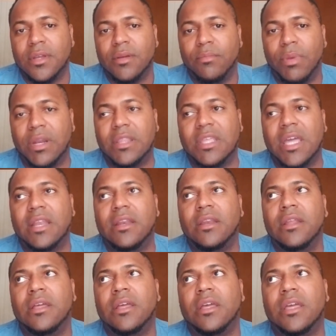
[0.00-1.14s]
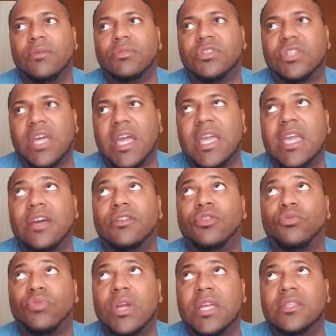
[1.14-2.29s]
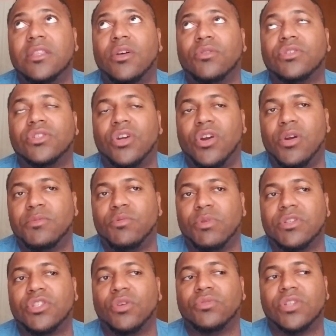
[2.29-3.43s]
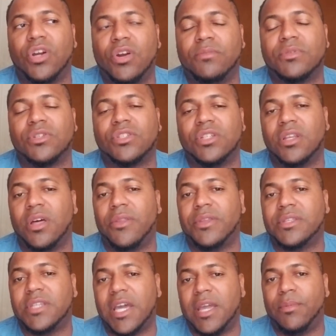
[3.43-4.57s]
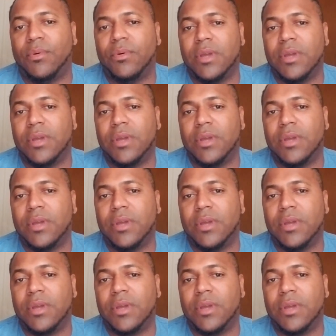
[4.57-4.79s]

But then he would say he agreed to those terms, which those terms are still on the table.